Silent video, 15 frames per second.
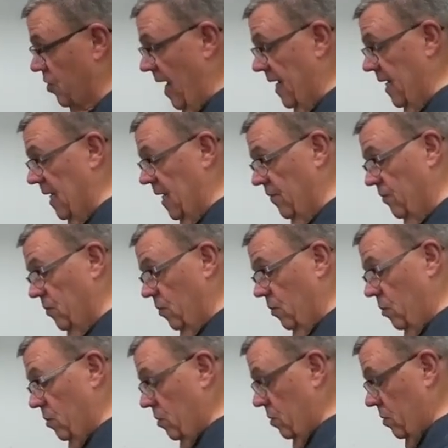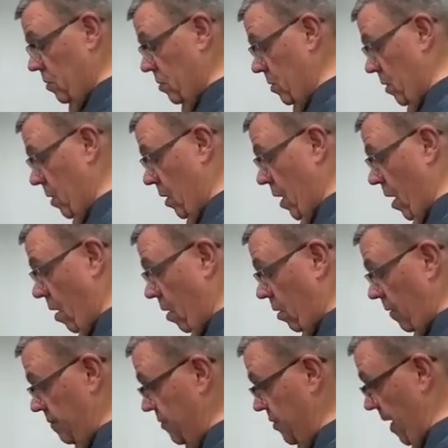try to get through uh, all
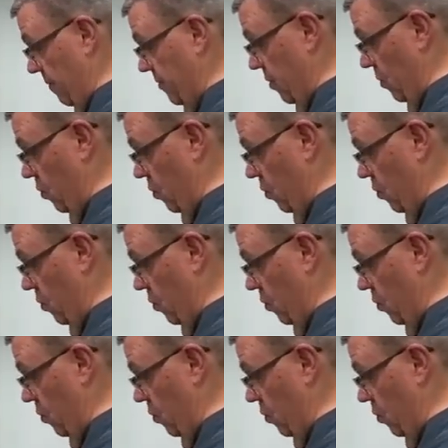of chapter